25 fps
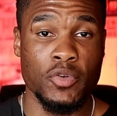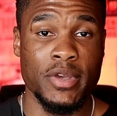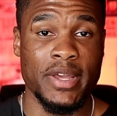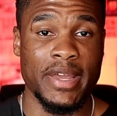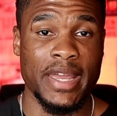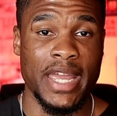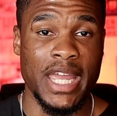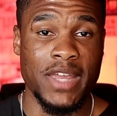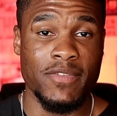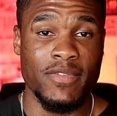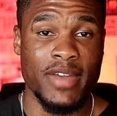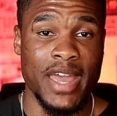You
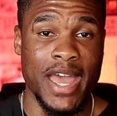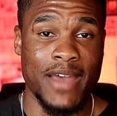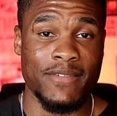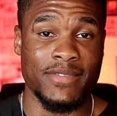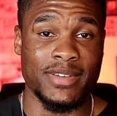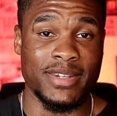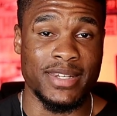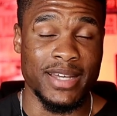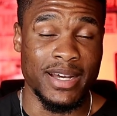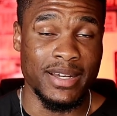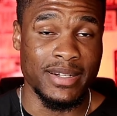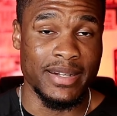can even
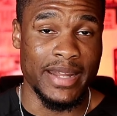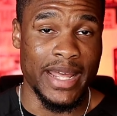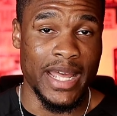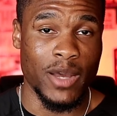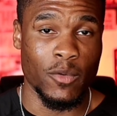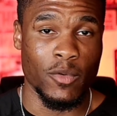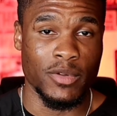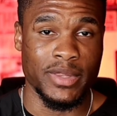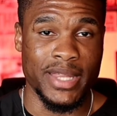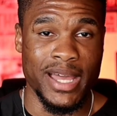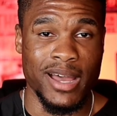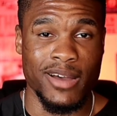have done
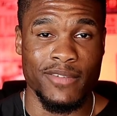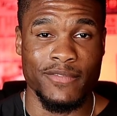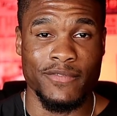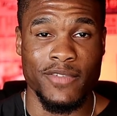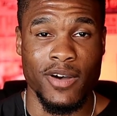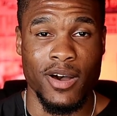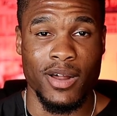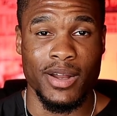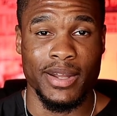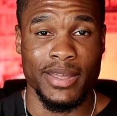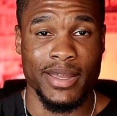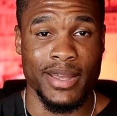that
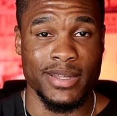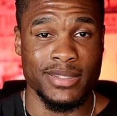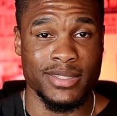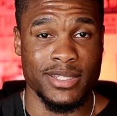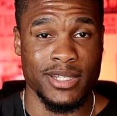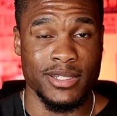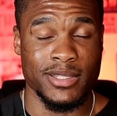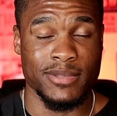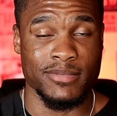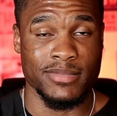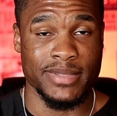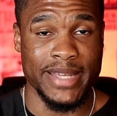without falling
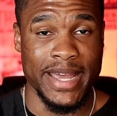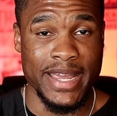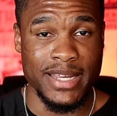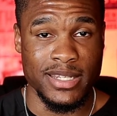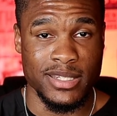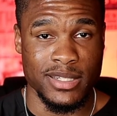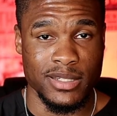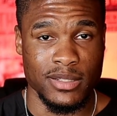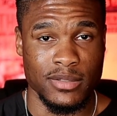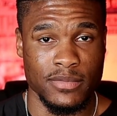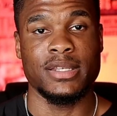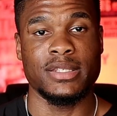into
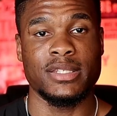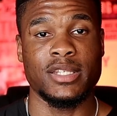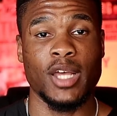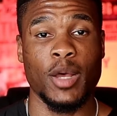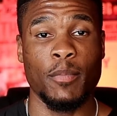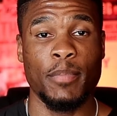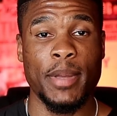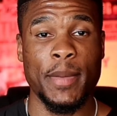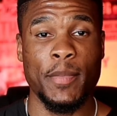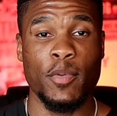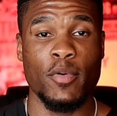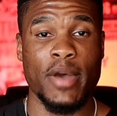temptation.
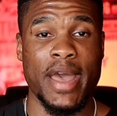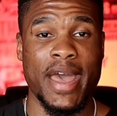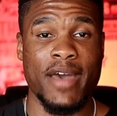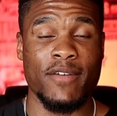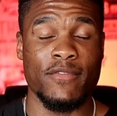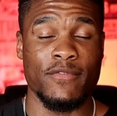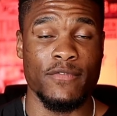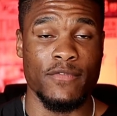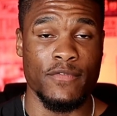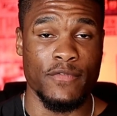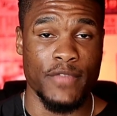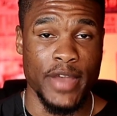Some people
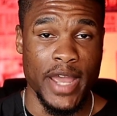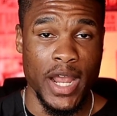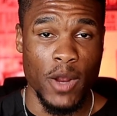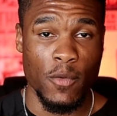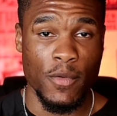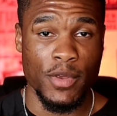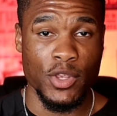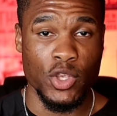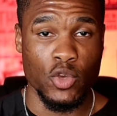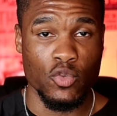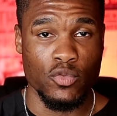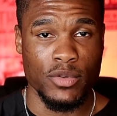have
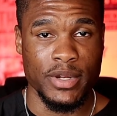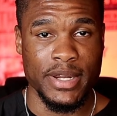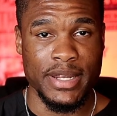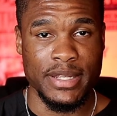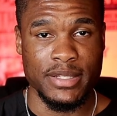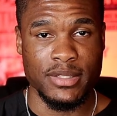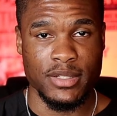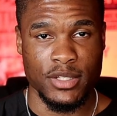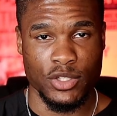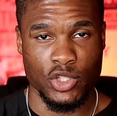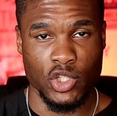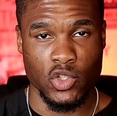very
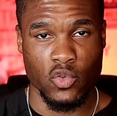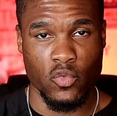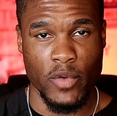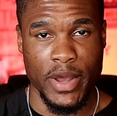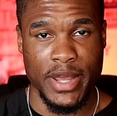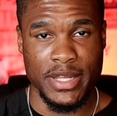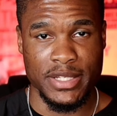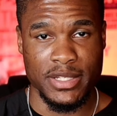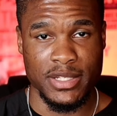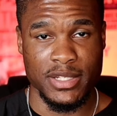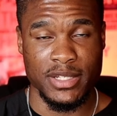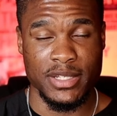unique
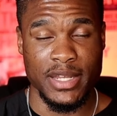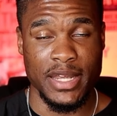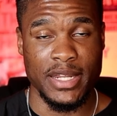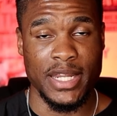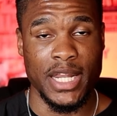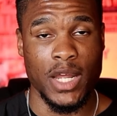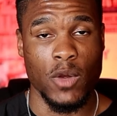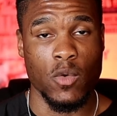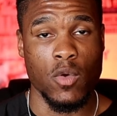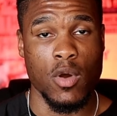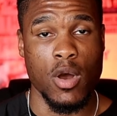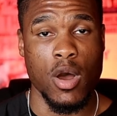situations
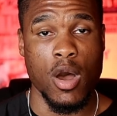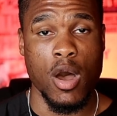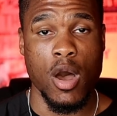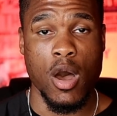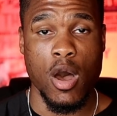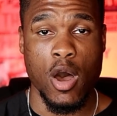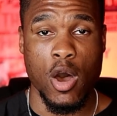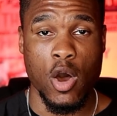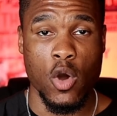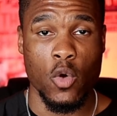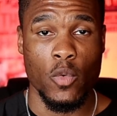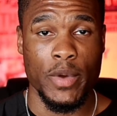and there will
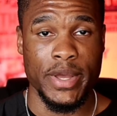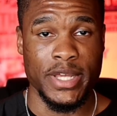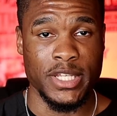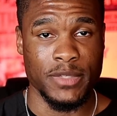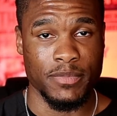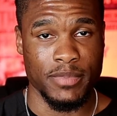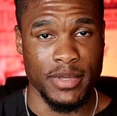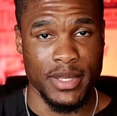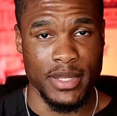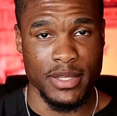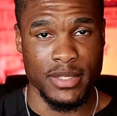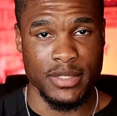
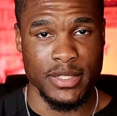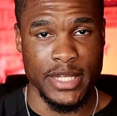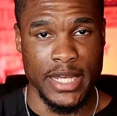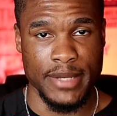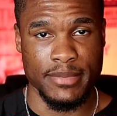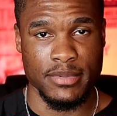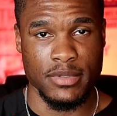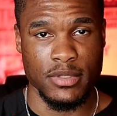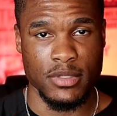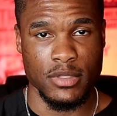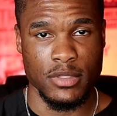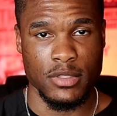always be
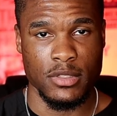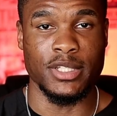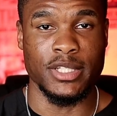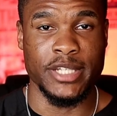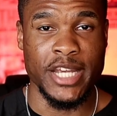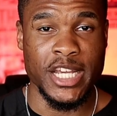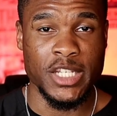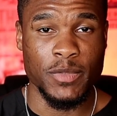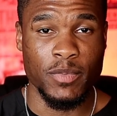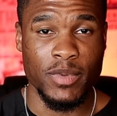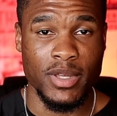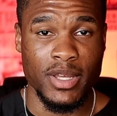exceptions.
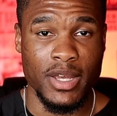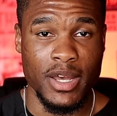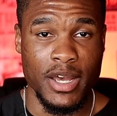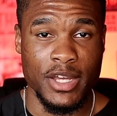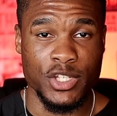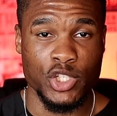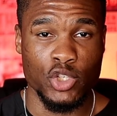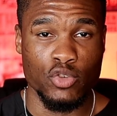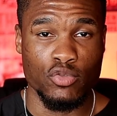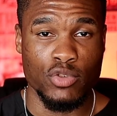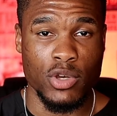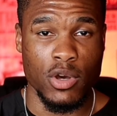Just
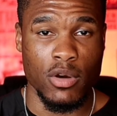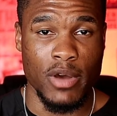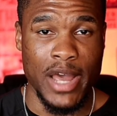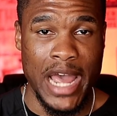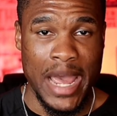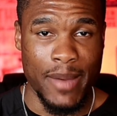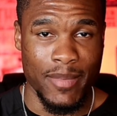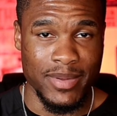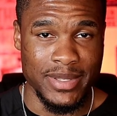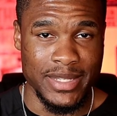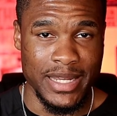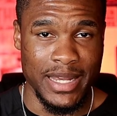because you
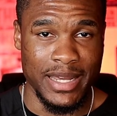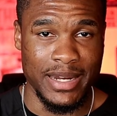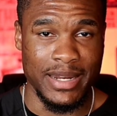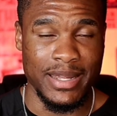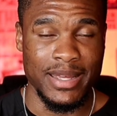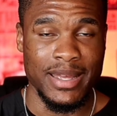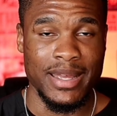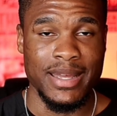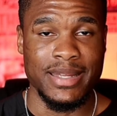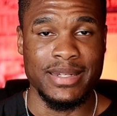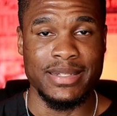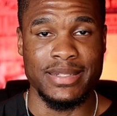
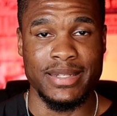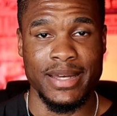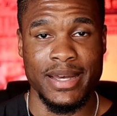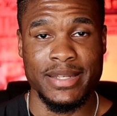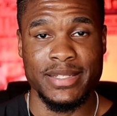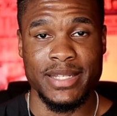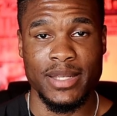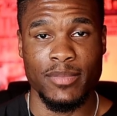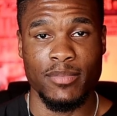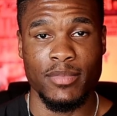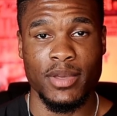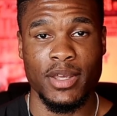cohabitated
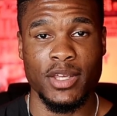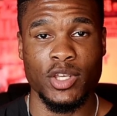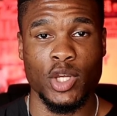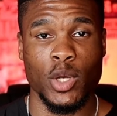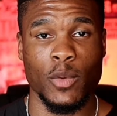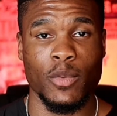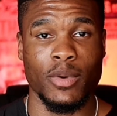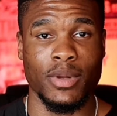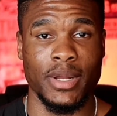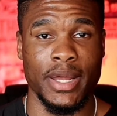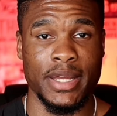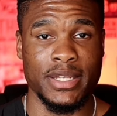doesn't mean
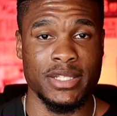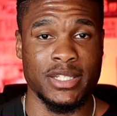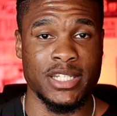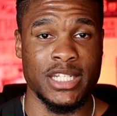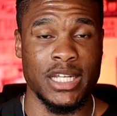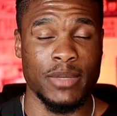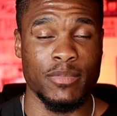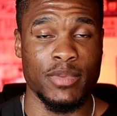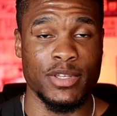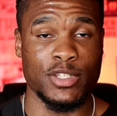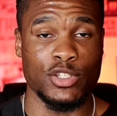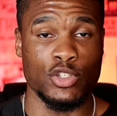your
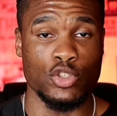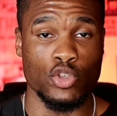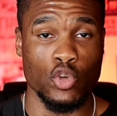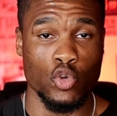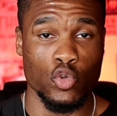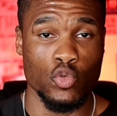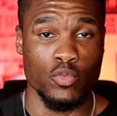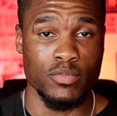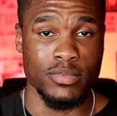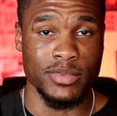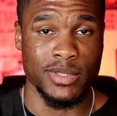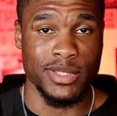relationship is
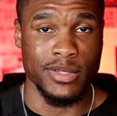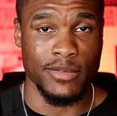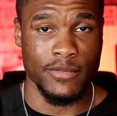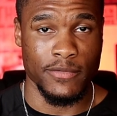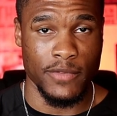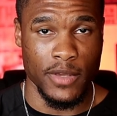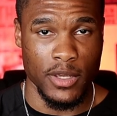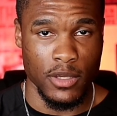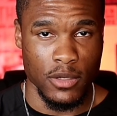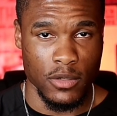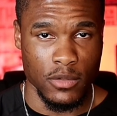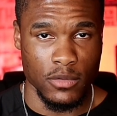doomed to
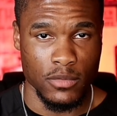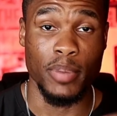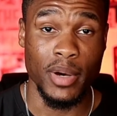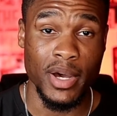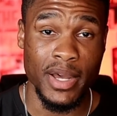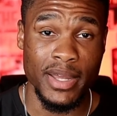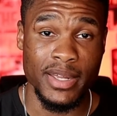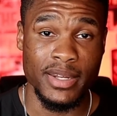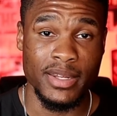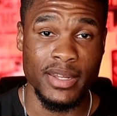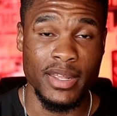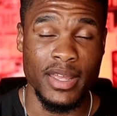fail.
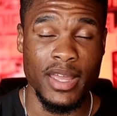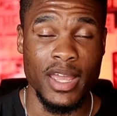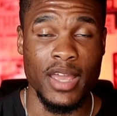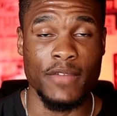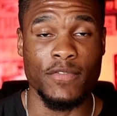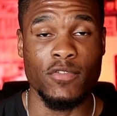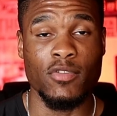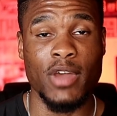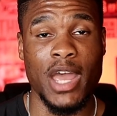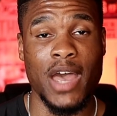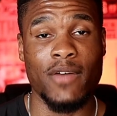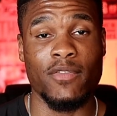But
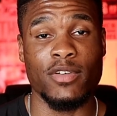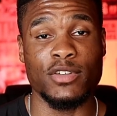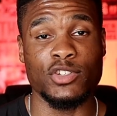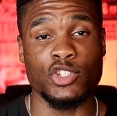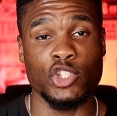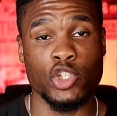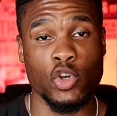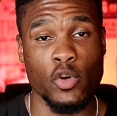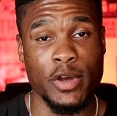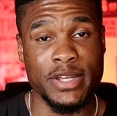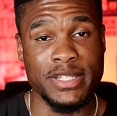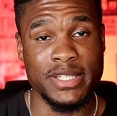if you have
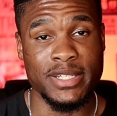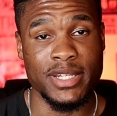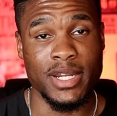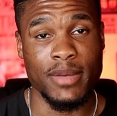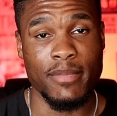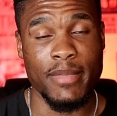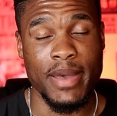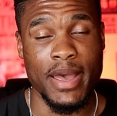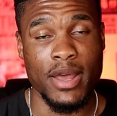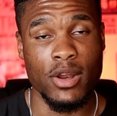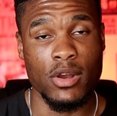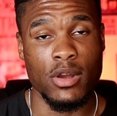a choice
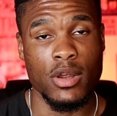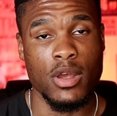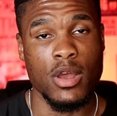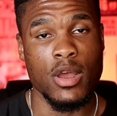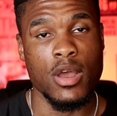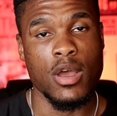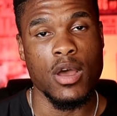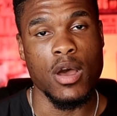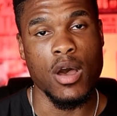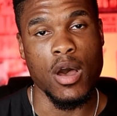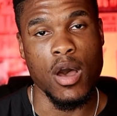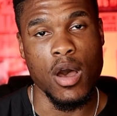in the
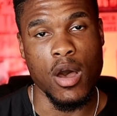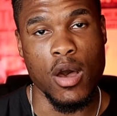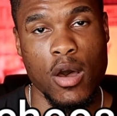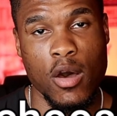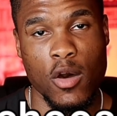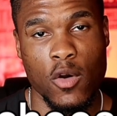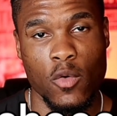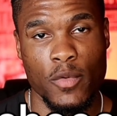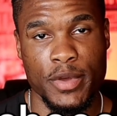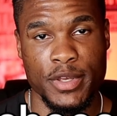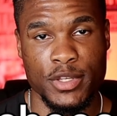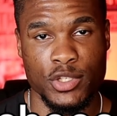matter,
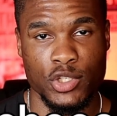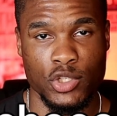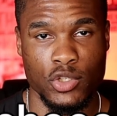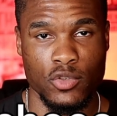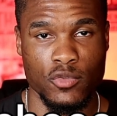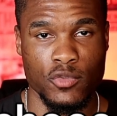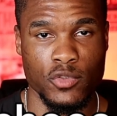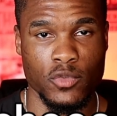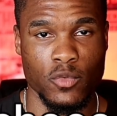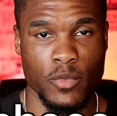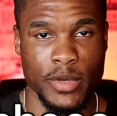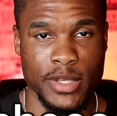always
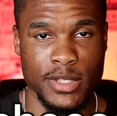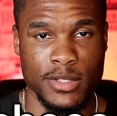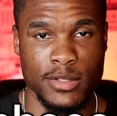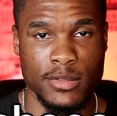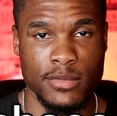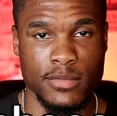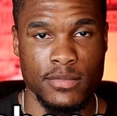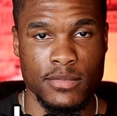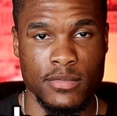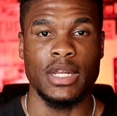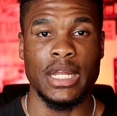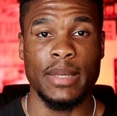choose
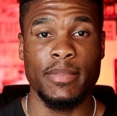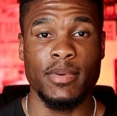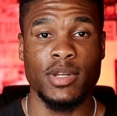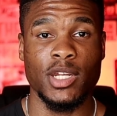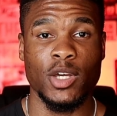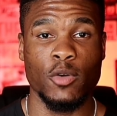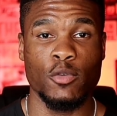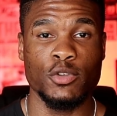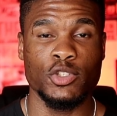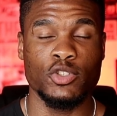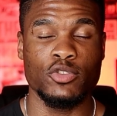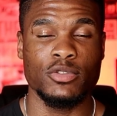wisdom. Let
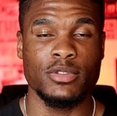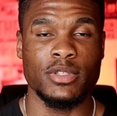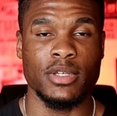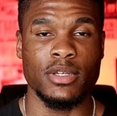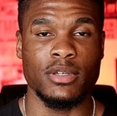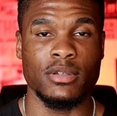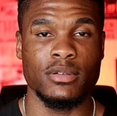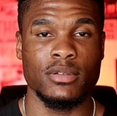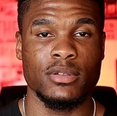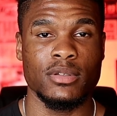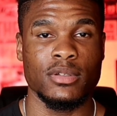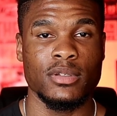me know what you
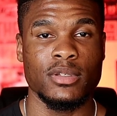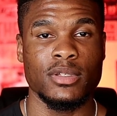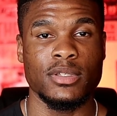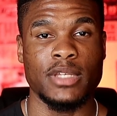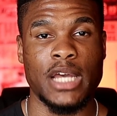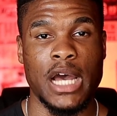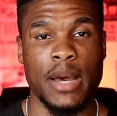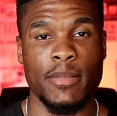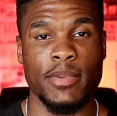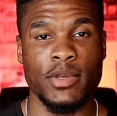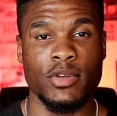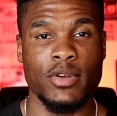think.
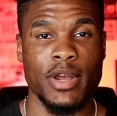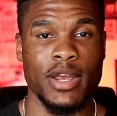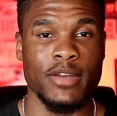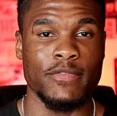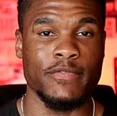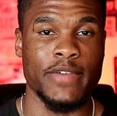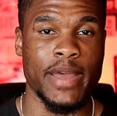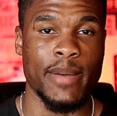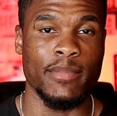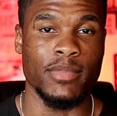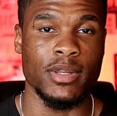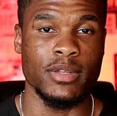Y'all be
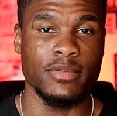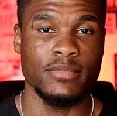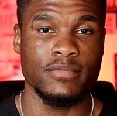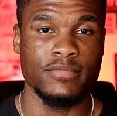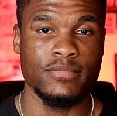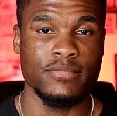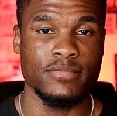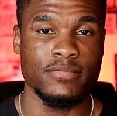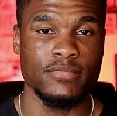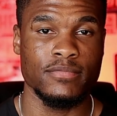great, family.